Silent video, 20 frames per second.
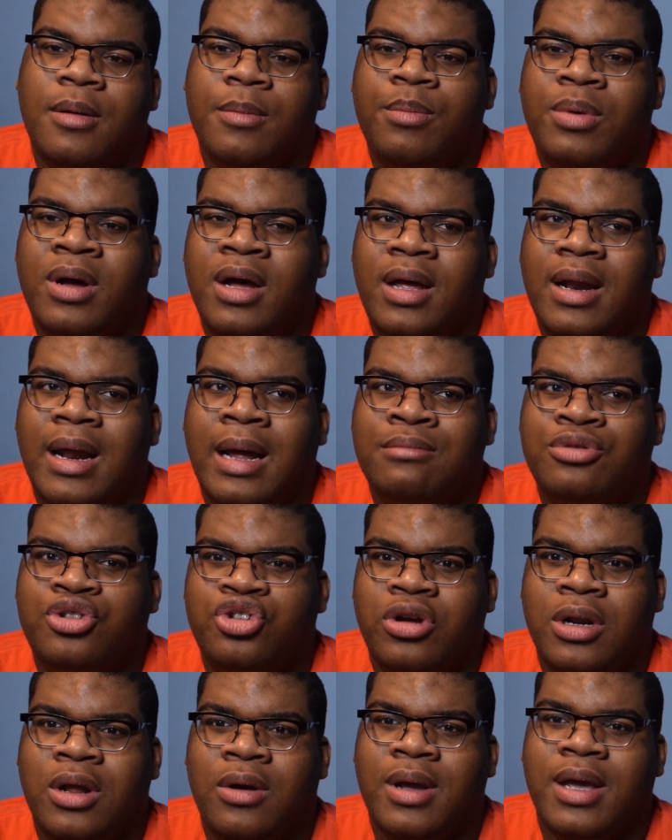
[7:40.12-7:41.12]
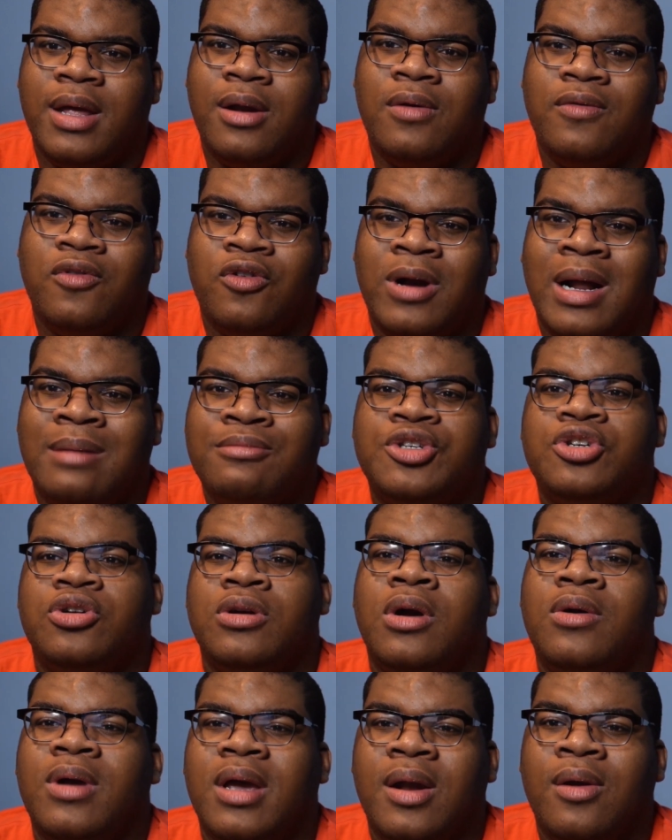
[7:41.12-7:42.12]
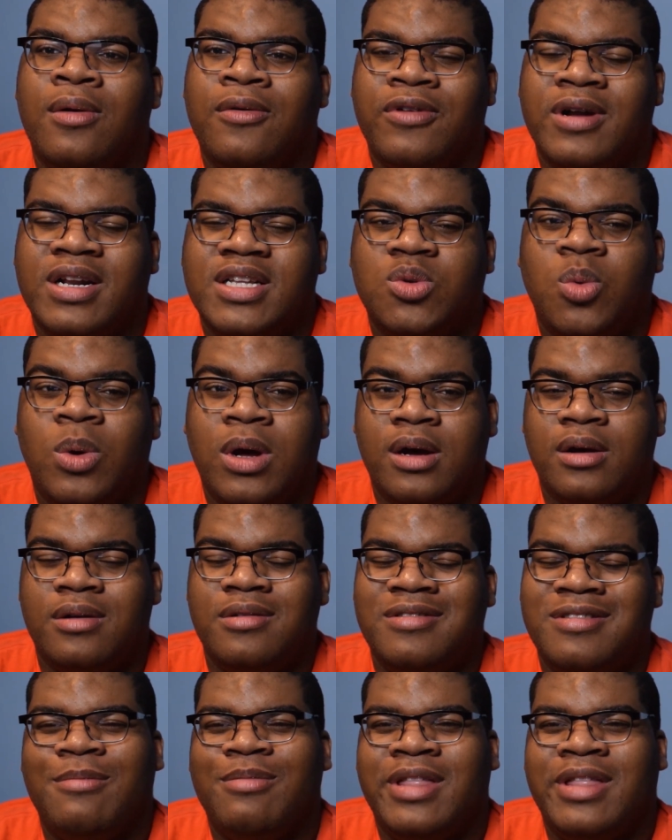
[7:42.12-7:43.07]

But I'm sure they'll get over it. I'm sure he'll get over it as well.